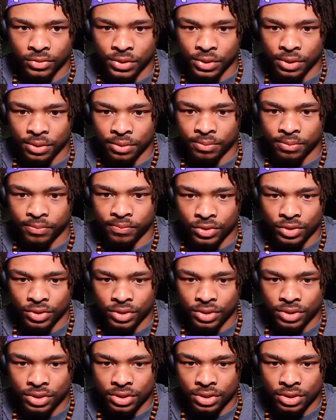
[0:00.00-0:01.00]
Okay, do
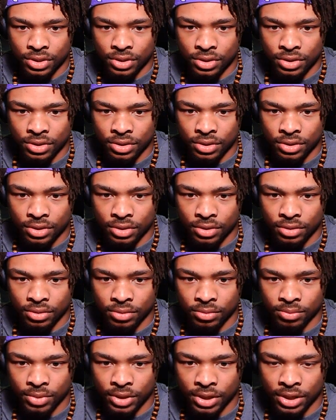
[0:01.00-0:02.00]
this here.
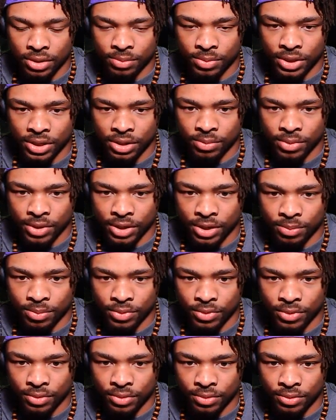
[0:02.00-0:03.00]
Bada bing, bada
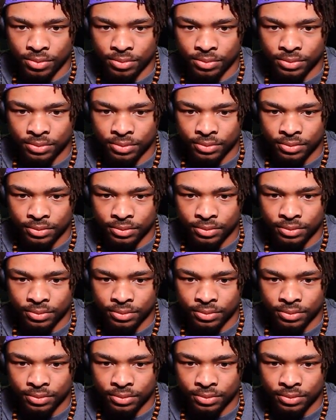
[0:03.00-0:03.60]
boom.